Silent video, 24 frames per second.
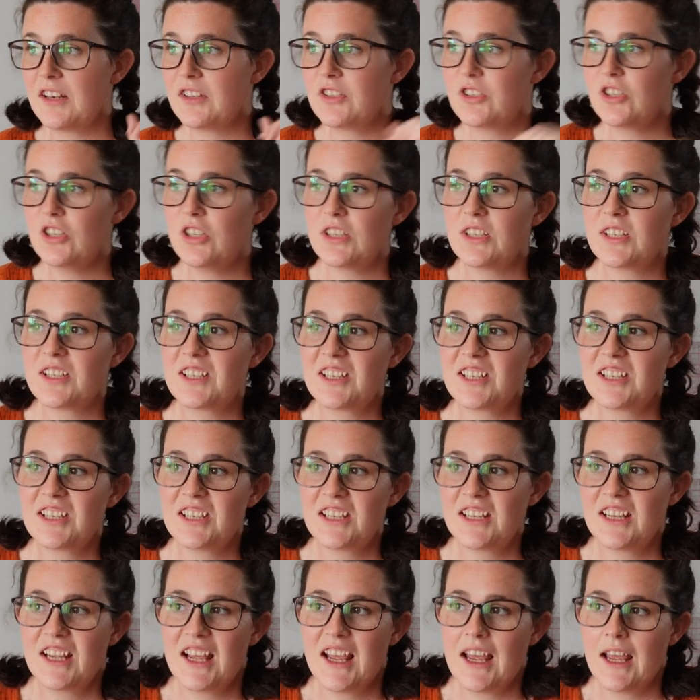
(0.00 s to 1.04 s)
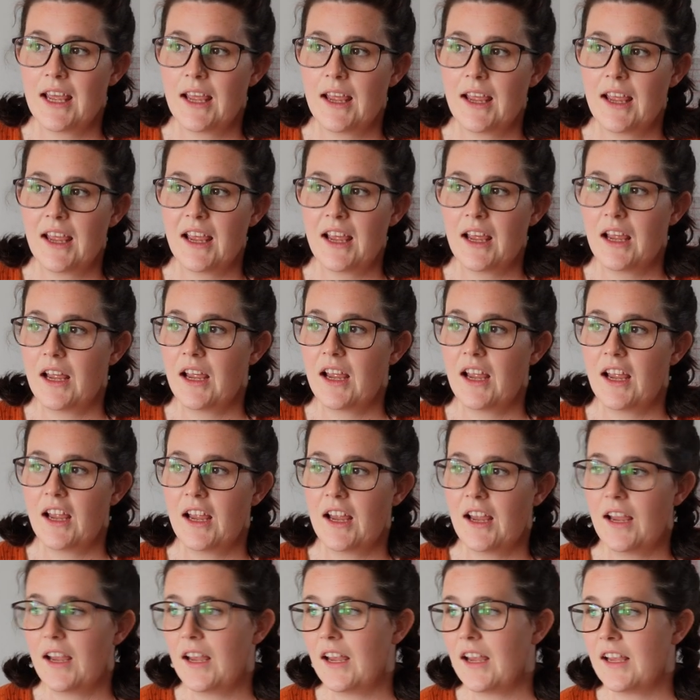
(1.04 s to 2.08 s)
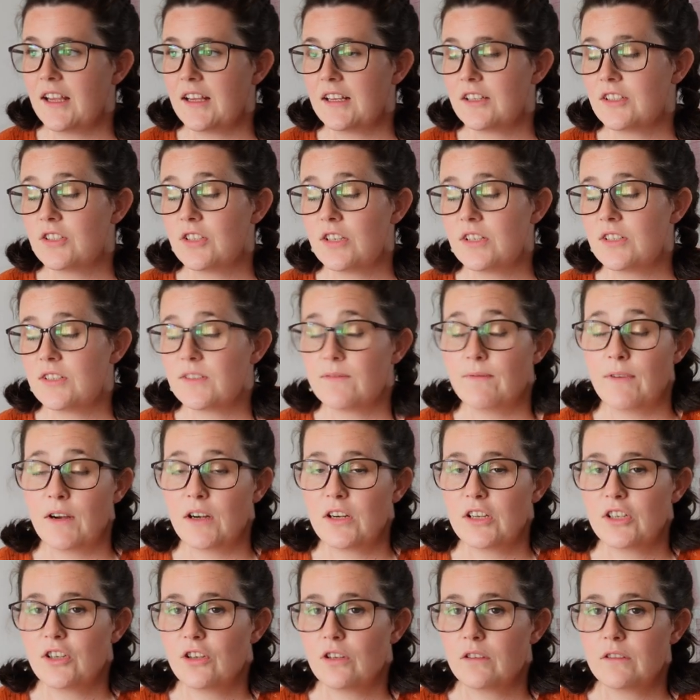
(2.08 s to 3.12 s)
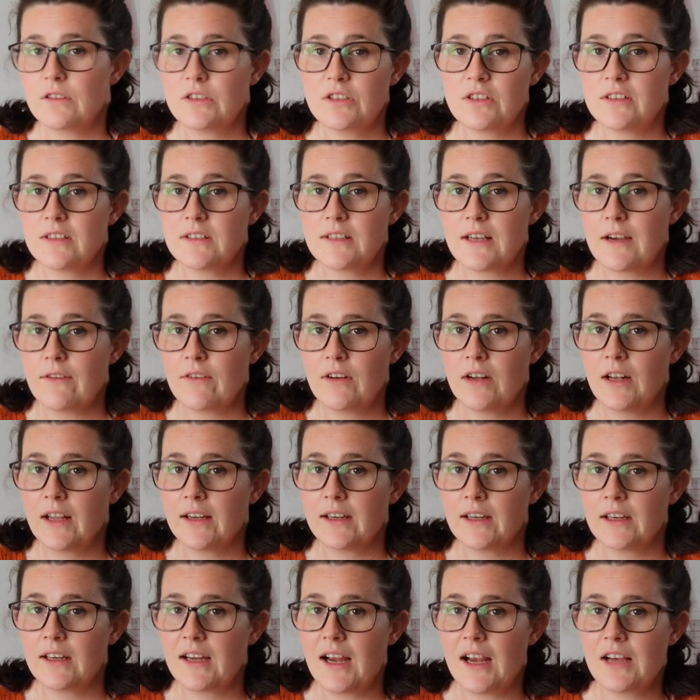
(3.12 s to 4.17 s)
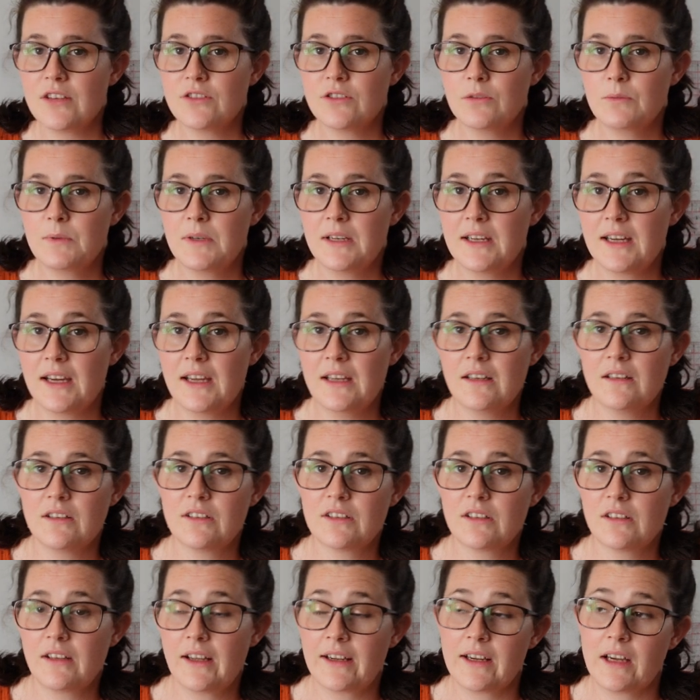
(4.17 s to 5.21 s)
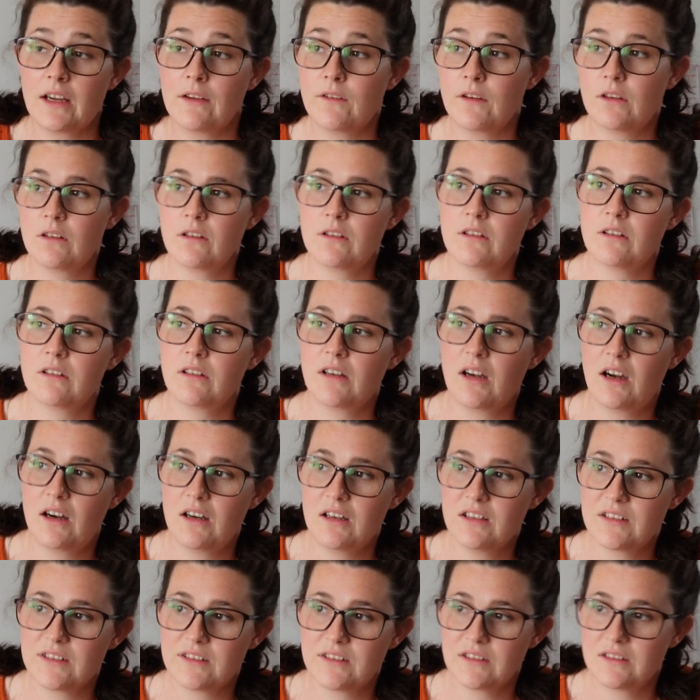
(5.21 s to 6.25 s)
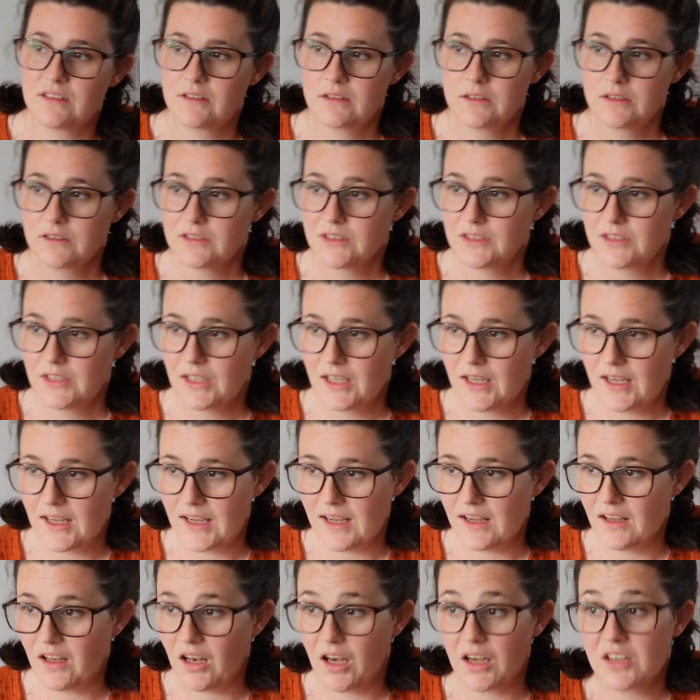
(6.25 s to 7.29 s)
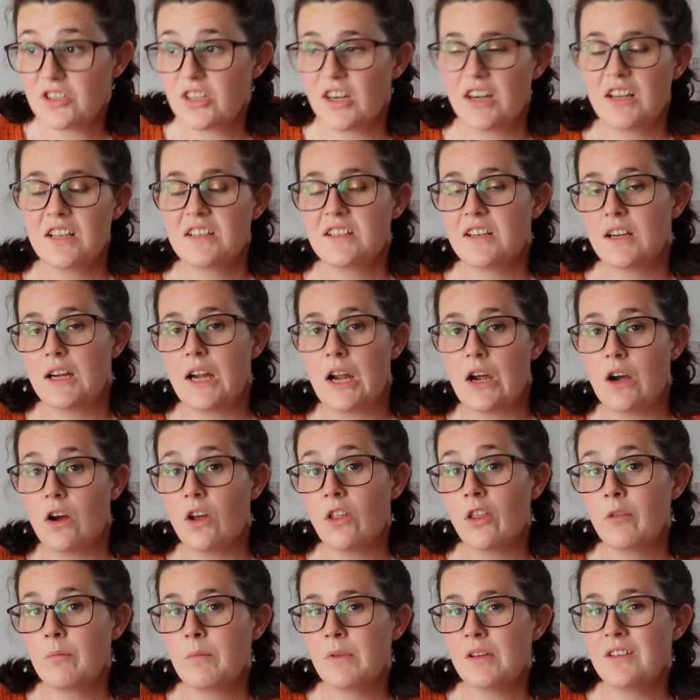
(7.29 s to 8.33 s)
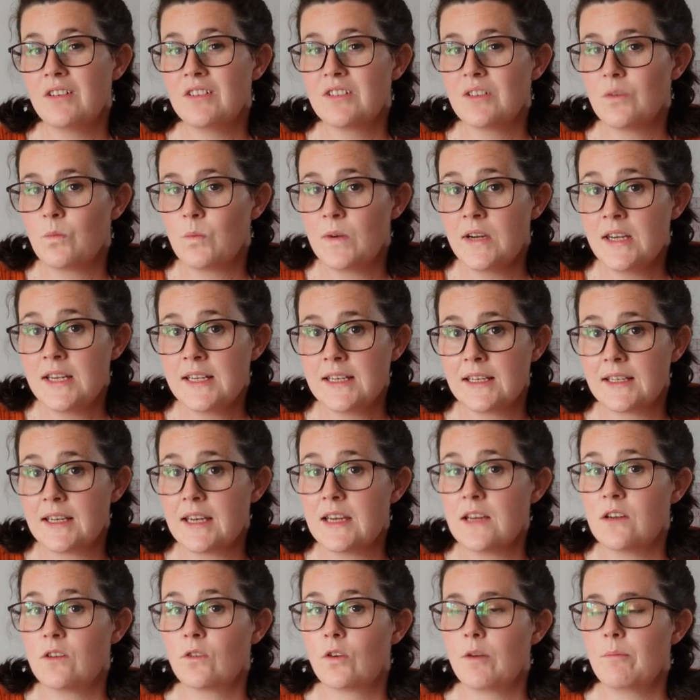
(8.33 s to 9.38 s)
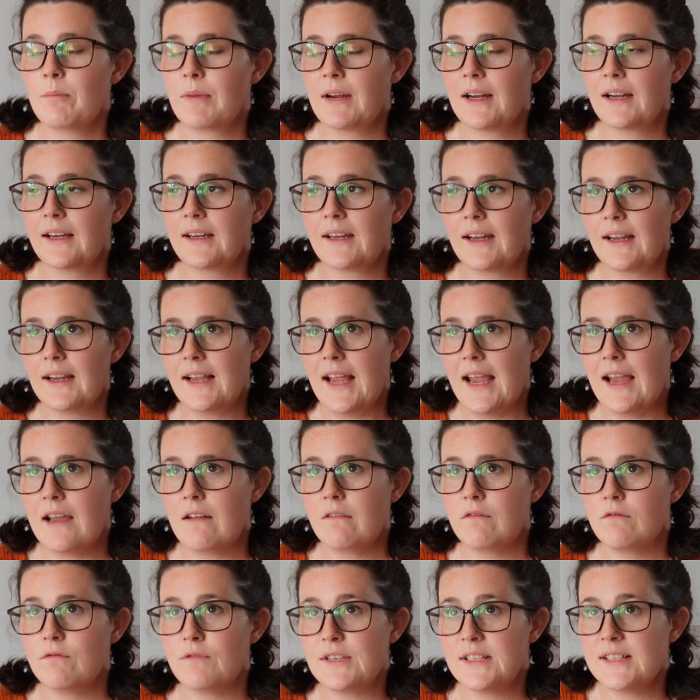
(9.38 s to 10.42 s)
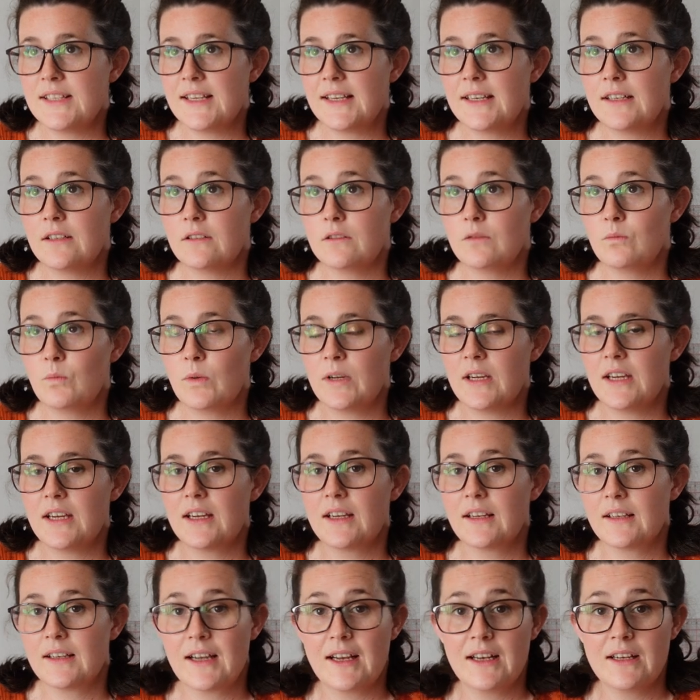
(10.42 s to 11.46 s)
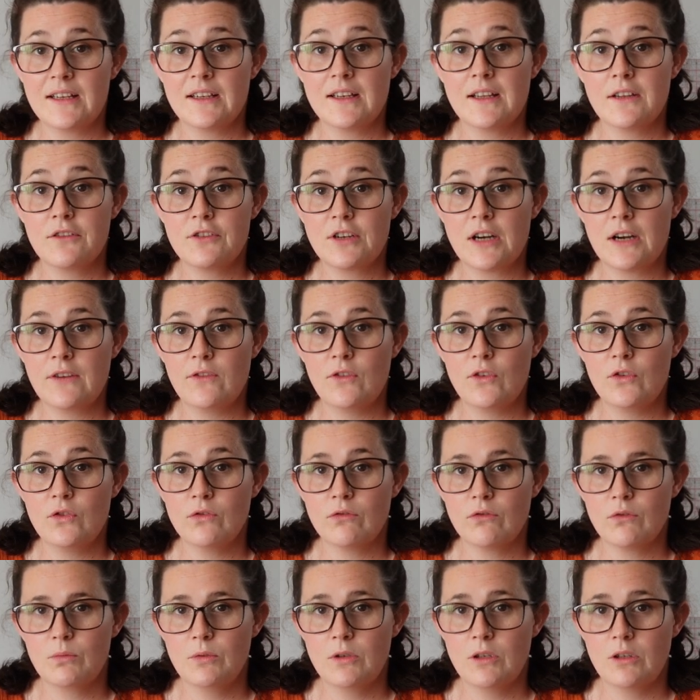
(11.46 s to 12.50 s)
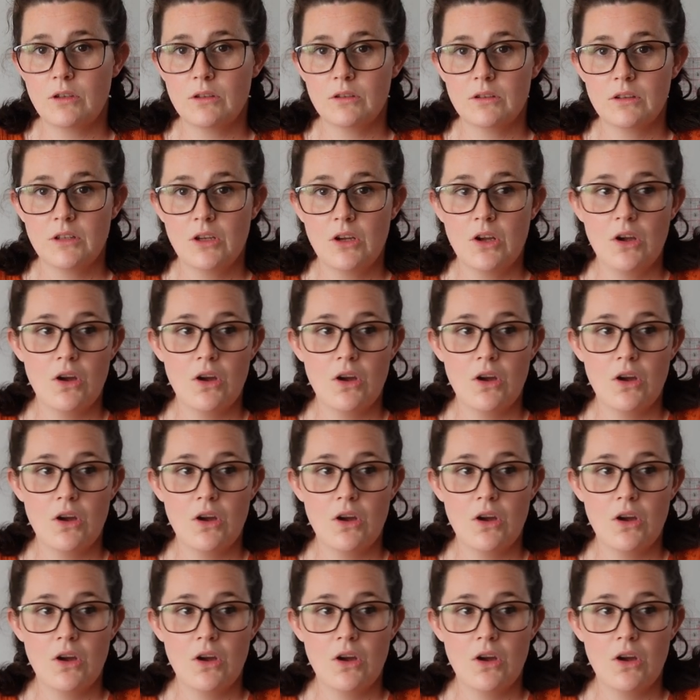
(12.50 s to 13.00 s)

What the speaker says: It's just very good to just having like a casual weekend. Like if you're in your garden, trying to dig out all the millions of weeds that keep growing back every single week and they're driving you up the wall.